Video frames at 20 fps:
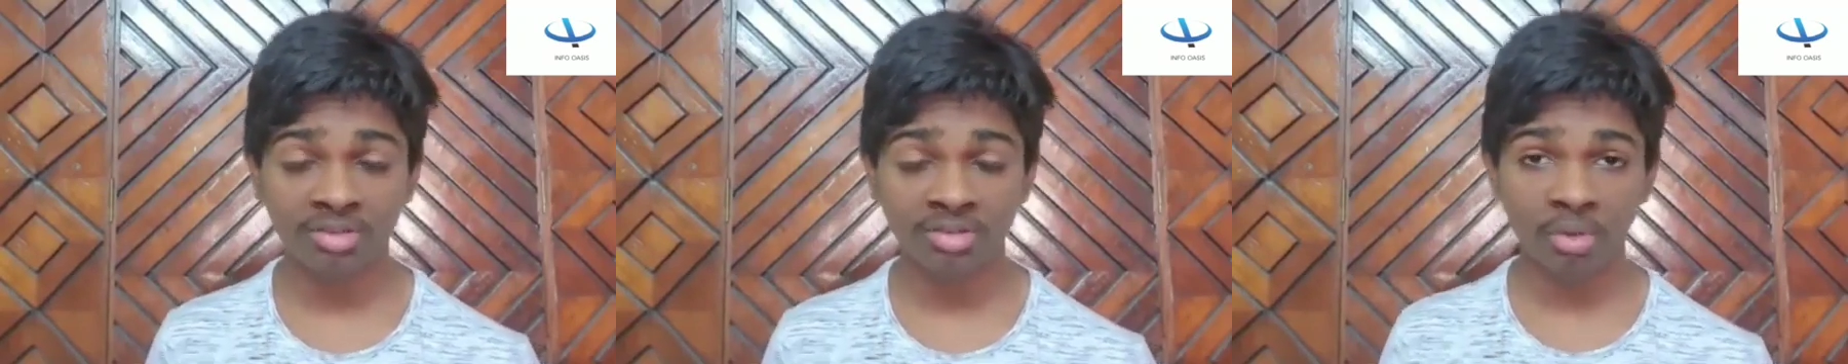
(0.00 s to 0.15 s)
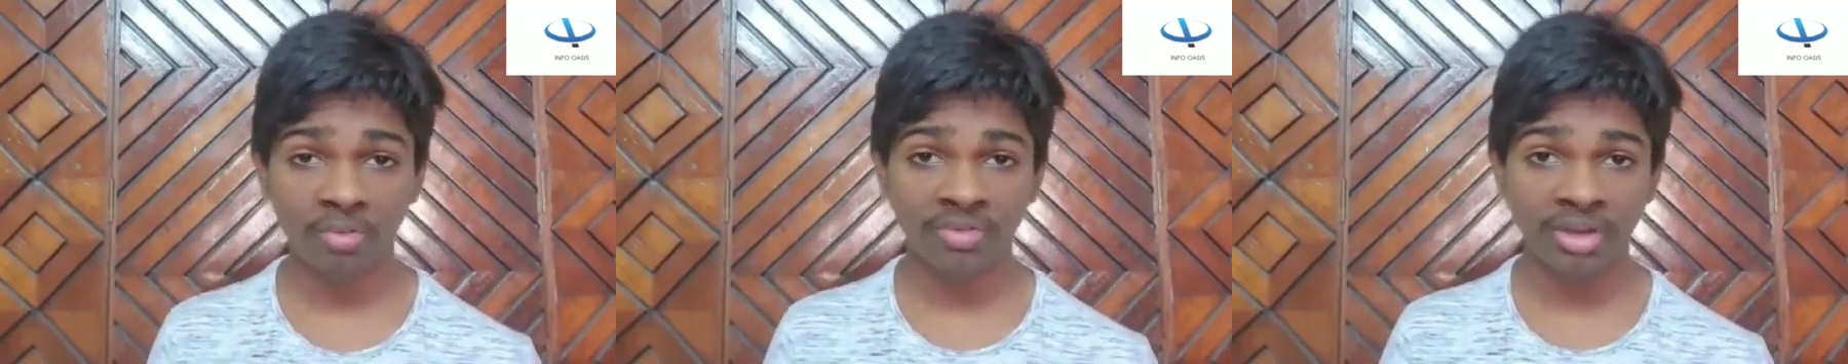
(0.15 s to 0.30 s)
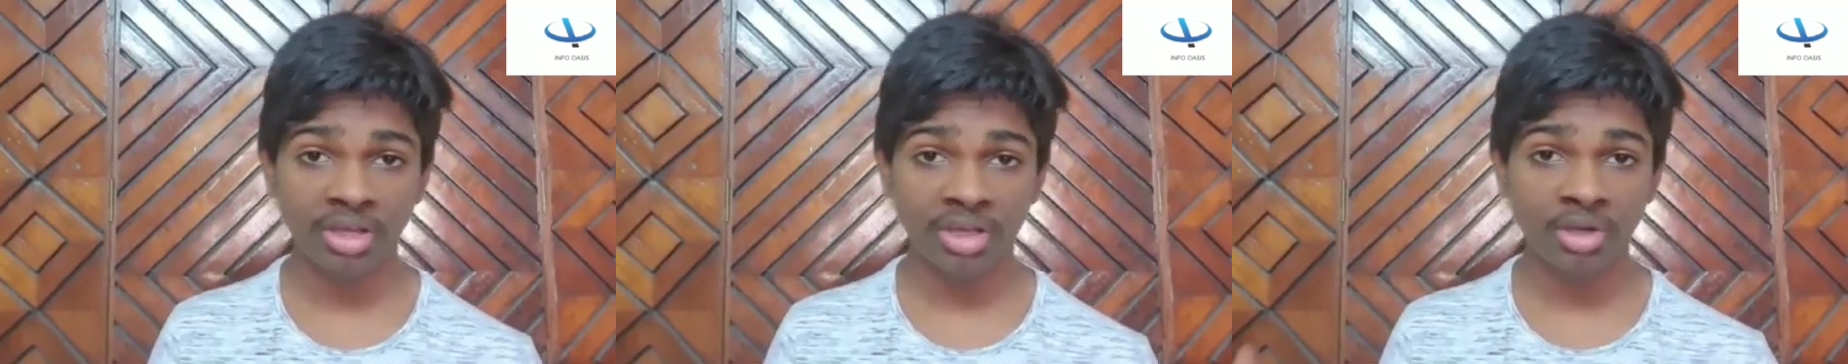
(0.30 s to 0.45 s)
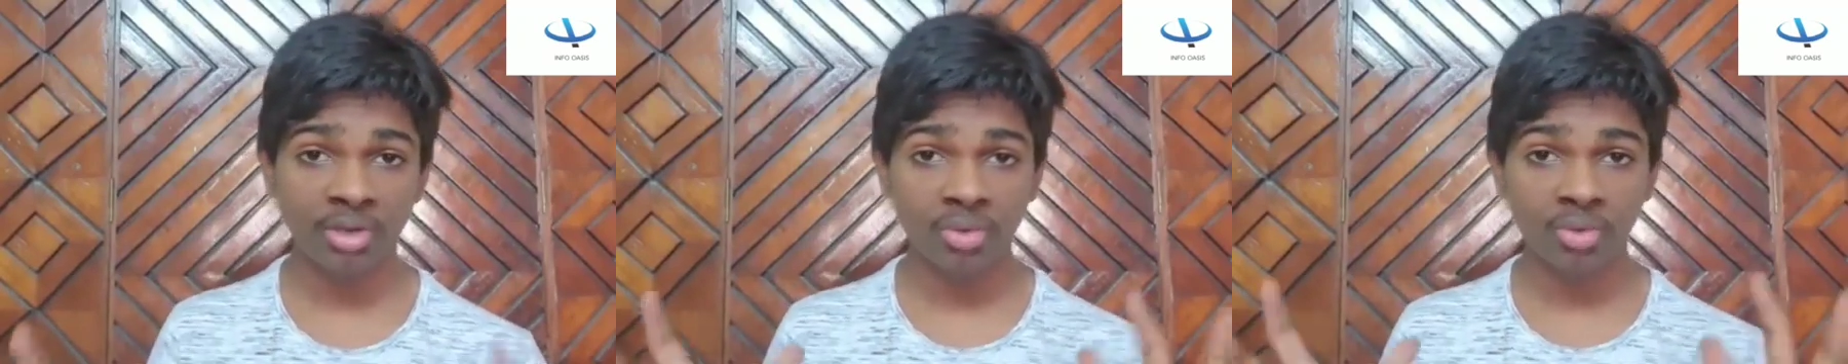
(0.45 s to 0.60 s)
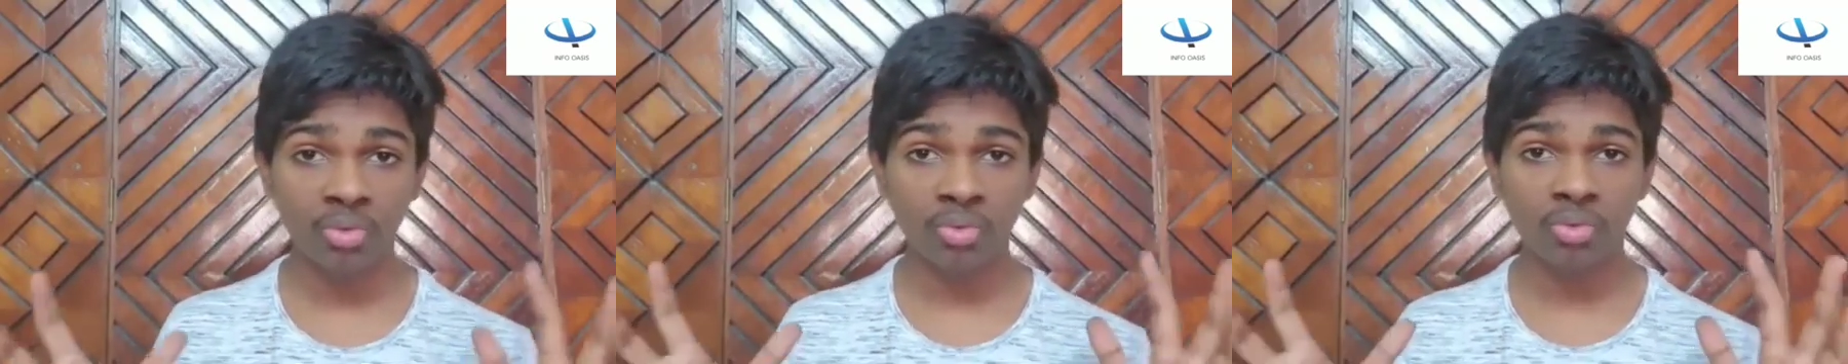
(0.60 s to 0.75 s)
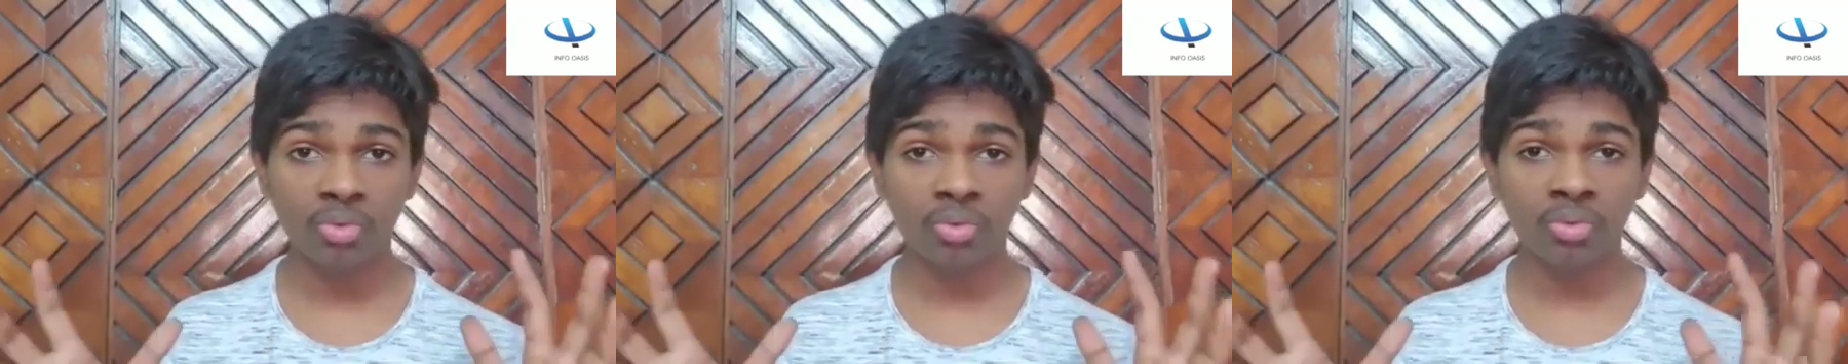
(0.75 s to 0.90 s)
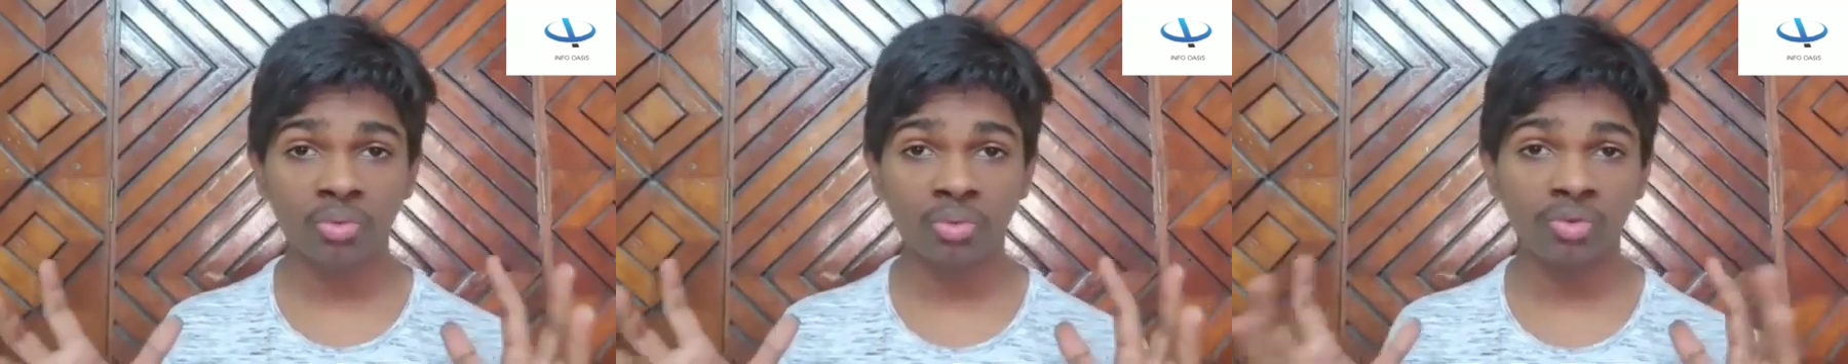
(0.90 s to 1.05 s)

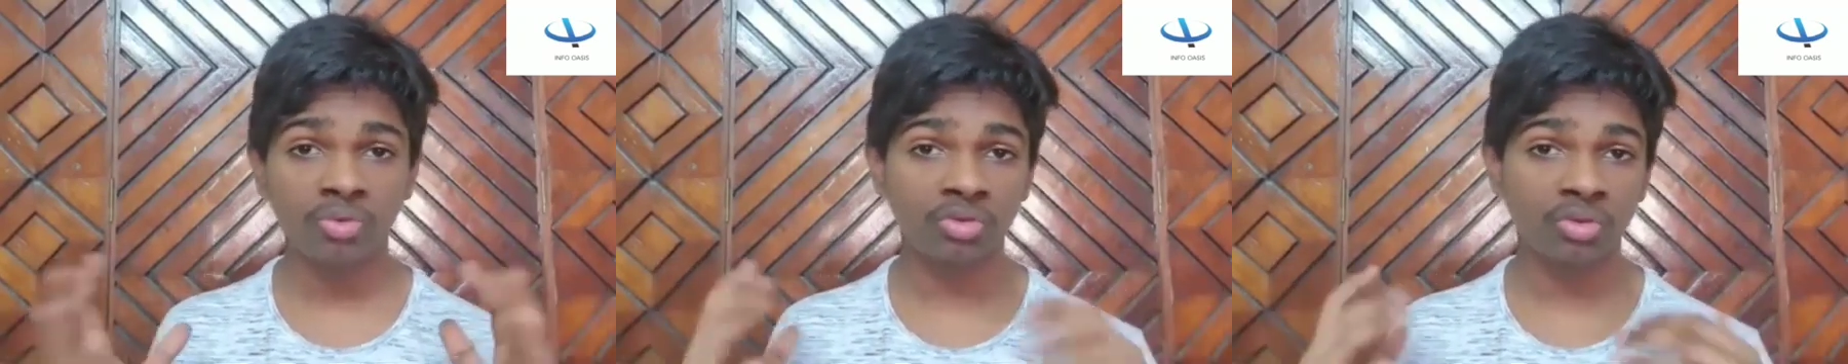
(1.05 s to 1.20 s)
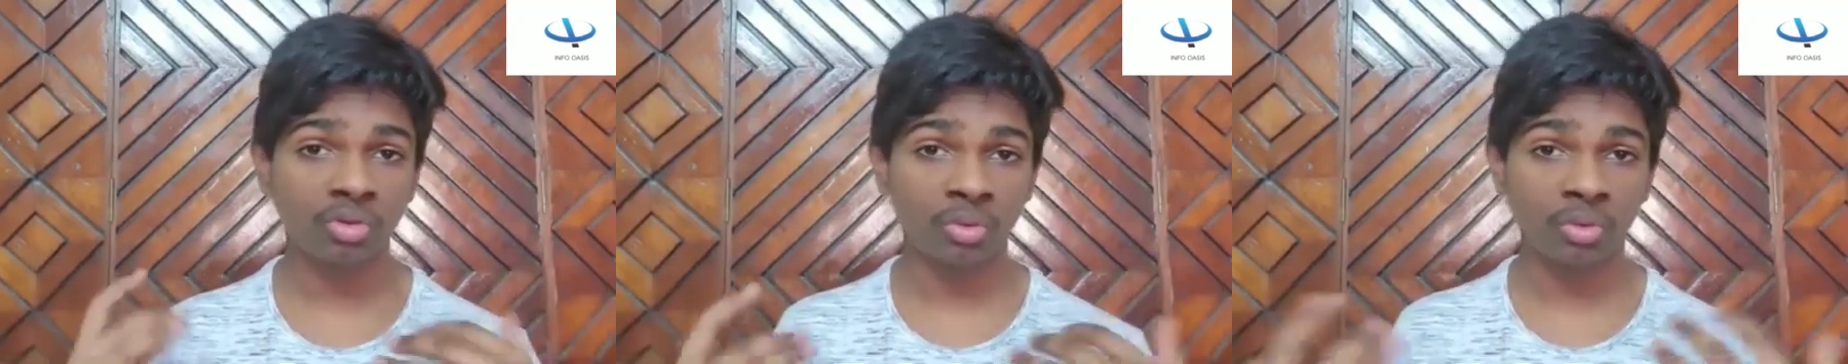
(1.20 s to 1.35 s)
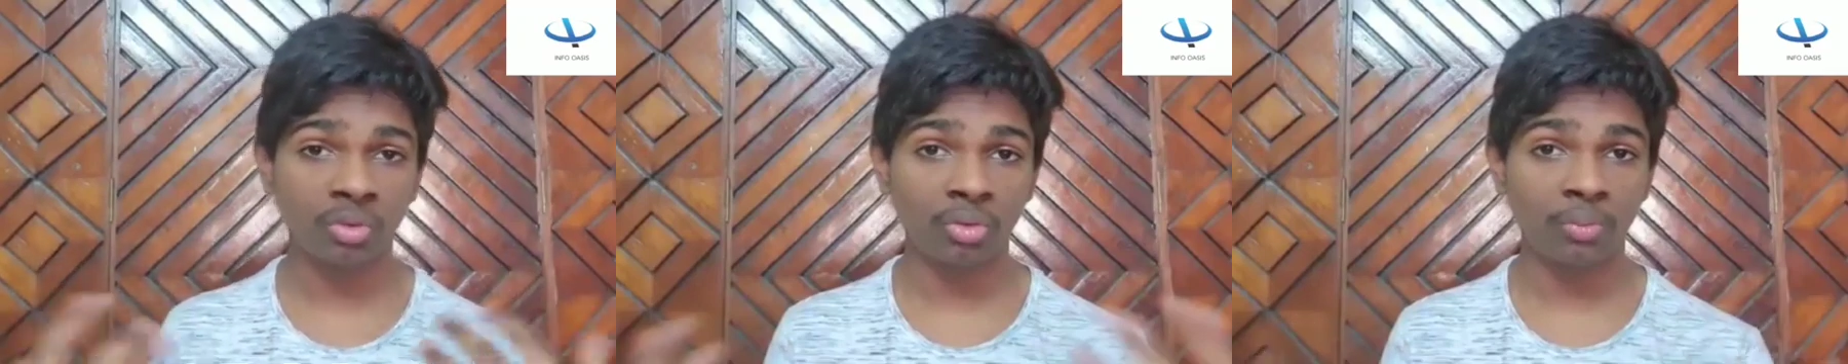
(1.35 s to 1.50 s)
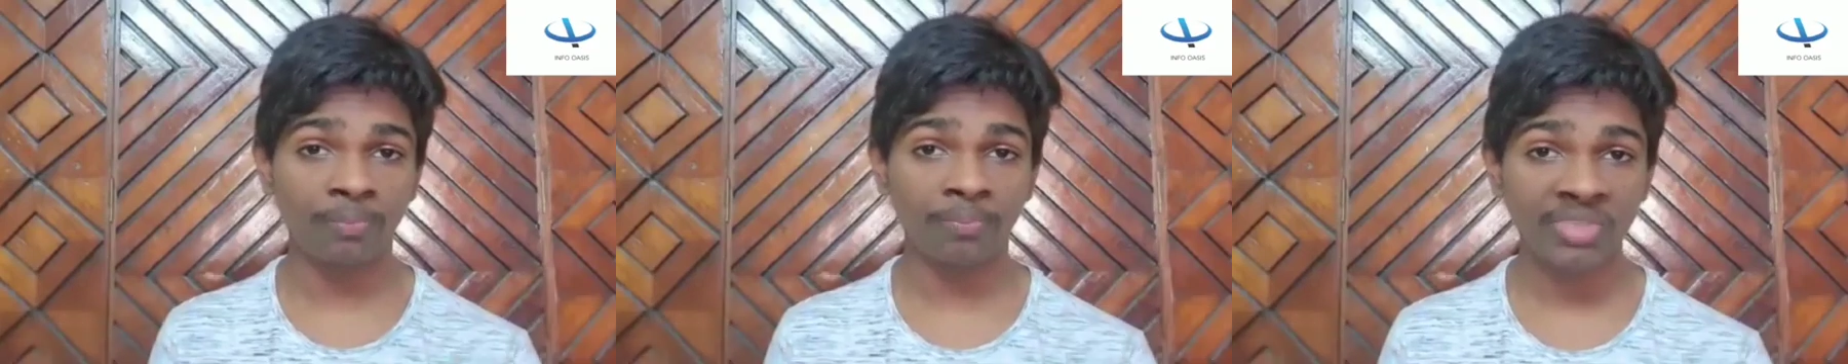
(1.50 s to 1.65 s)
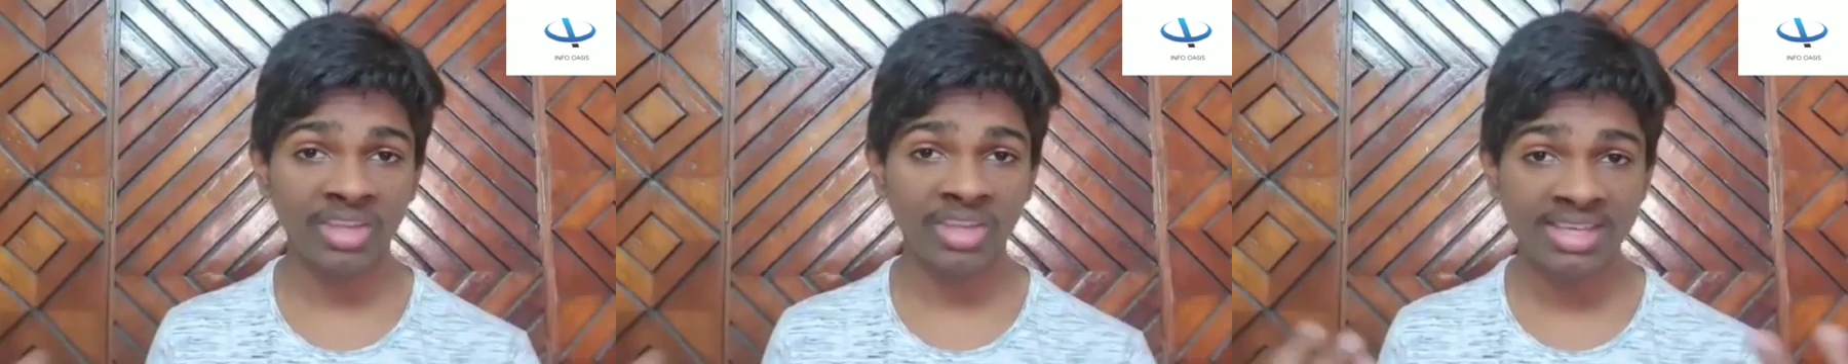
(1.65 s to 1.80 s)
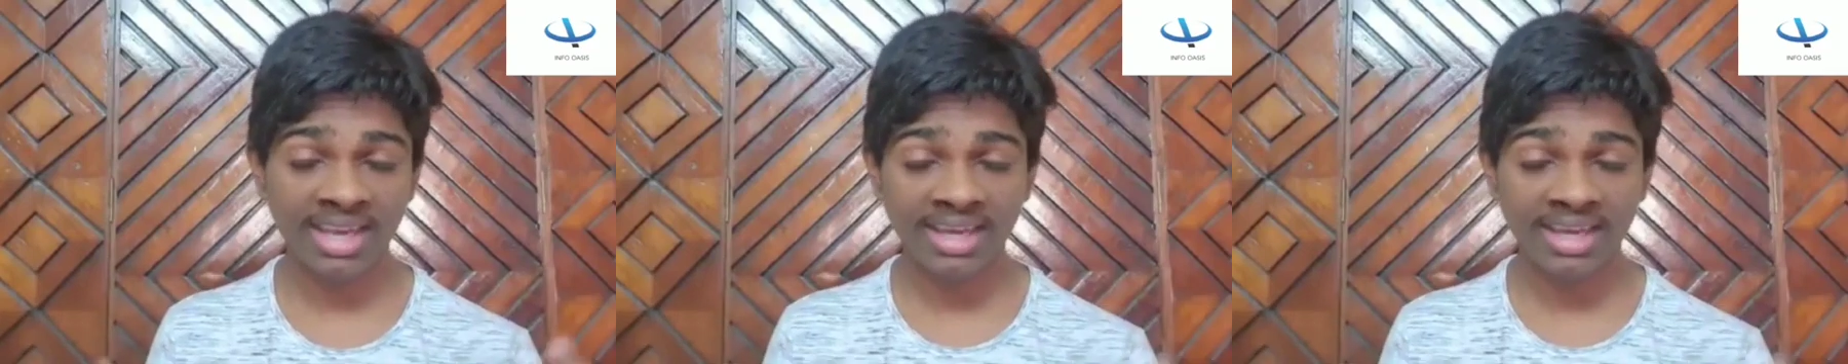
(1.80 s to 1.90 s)
So